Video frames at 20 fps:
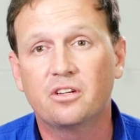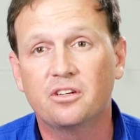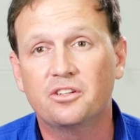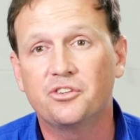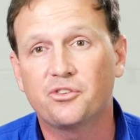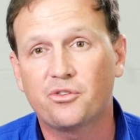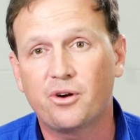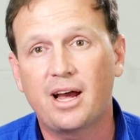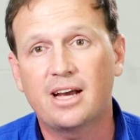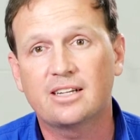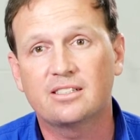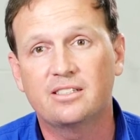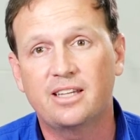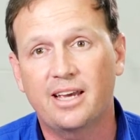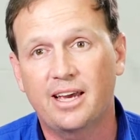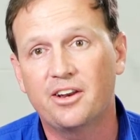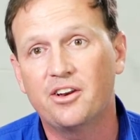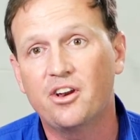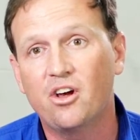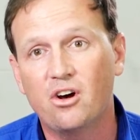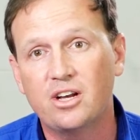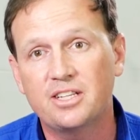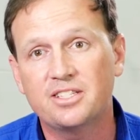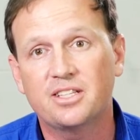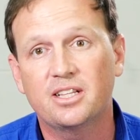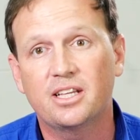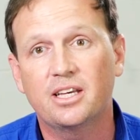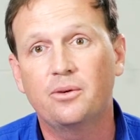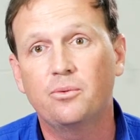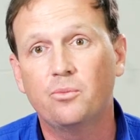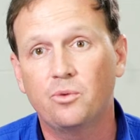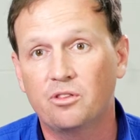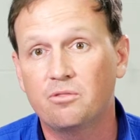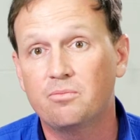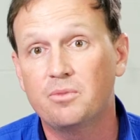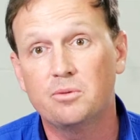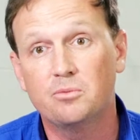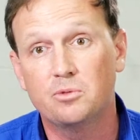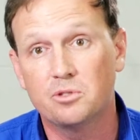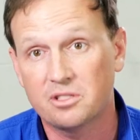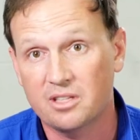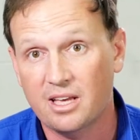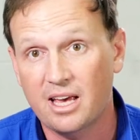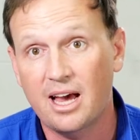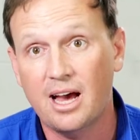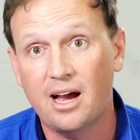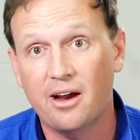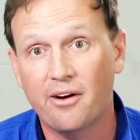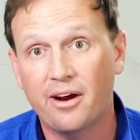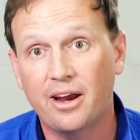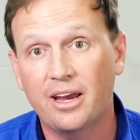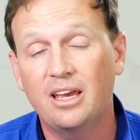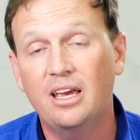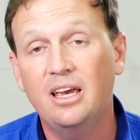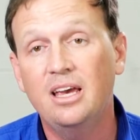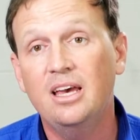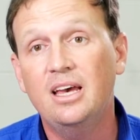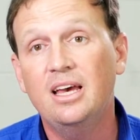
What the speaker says: contract down nicely with minimal scarring,